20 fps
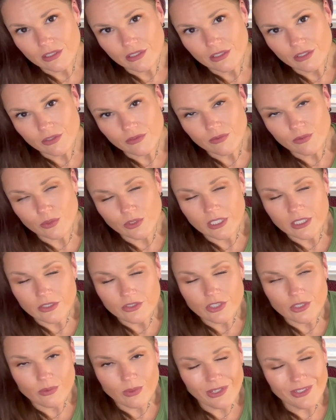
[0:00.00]

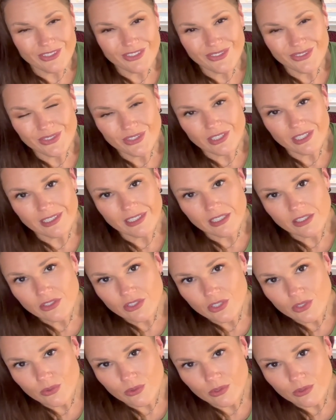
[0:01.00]

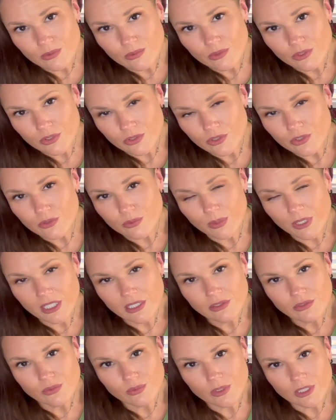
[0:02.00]
into your new
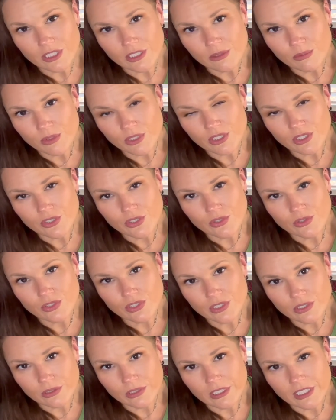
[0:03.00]
pathway because you're
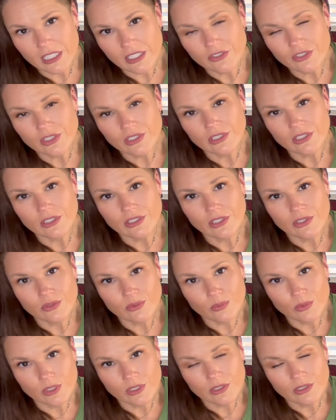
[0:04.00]
still engaging in another
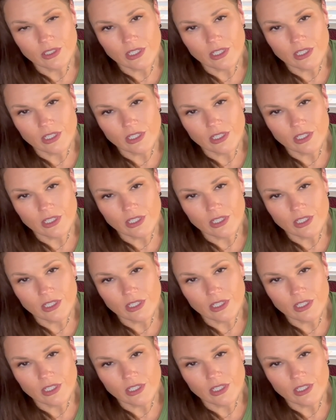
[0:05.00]
one.